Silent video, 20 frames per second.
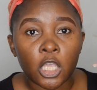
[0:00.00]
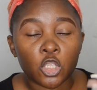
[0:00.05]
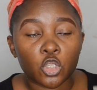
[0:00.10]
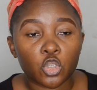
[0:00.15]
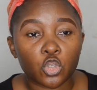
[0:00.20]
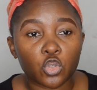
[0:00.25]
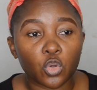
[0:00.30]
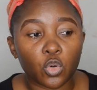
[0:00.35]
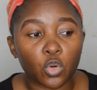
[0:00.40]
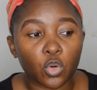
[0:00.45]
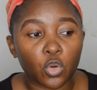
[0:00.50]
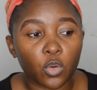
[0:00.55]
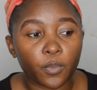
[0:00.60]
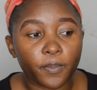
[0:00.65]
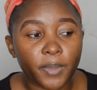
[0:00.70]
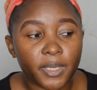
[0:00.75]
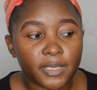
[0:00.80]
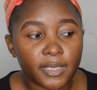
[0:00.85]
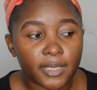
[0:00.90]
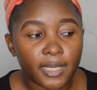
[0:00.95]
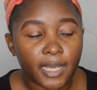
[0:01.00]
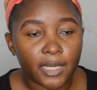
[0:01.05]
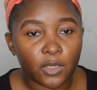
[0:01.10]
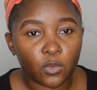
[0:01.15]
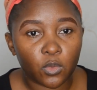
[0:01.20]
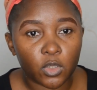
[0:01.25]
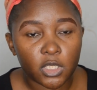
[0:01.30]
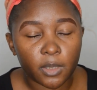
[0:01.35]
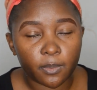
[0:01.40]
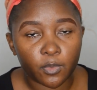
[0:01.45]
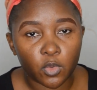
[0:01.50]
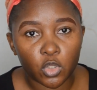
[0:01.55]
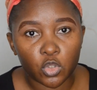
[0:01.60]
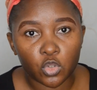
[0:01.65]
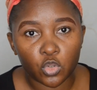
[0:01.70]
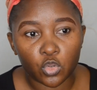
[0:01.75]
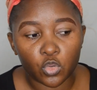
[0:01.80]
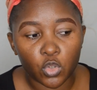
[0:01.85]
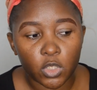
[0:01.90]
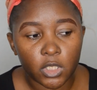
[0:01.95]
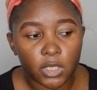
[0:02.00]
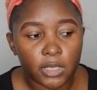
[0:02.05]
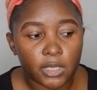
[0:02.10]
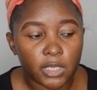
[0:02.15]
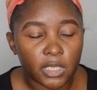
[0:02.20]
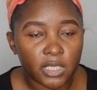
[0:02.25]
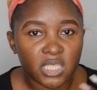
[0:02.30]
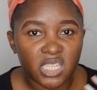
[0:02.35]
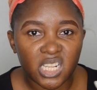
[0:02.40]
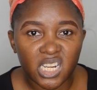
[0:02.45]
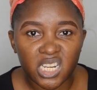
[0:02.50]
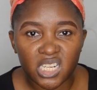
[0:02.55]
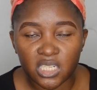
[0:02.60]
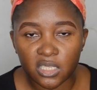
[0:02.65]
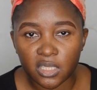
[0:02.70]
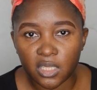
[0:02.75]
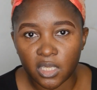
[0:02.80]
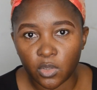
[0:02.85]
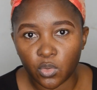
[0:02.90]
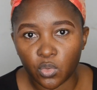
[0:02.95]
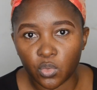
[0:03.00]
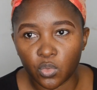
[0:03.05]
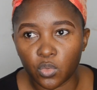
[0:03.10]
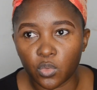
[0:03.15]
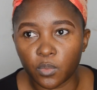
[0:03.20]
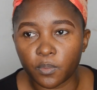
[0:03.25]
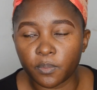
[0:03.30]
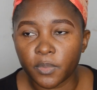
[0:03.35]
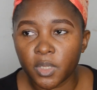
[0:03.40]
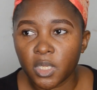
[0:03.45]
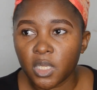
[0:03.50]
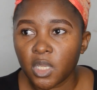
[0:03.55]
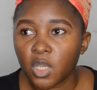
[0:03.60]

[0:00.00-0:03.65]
So basically what I'm going to do is just clean the room,